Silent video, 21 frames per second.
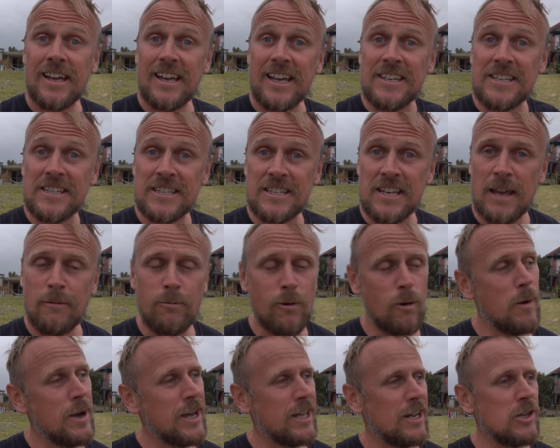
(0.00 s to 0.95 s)
Instead,
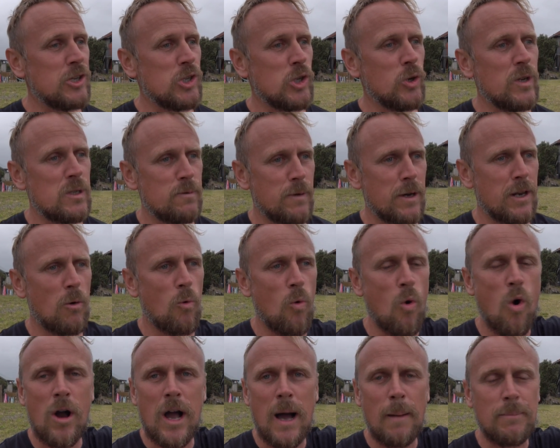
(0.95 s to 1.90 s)
what we're gonna do is we're gonna
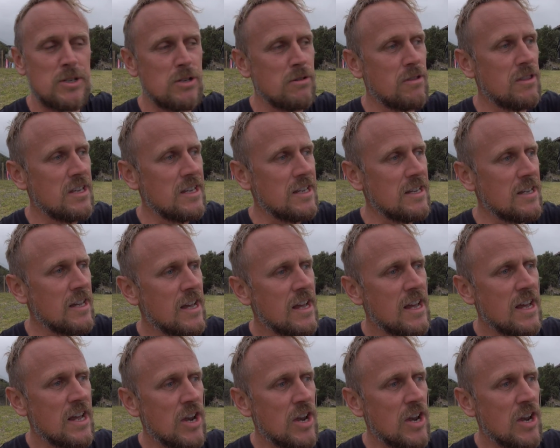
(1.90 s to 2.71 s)
walk up to the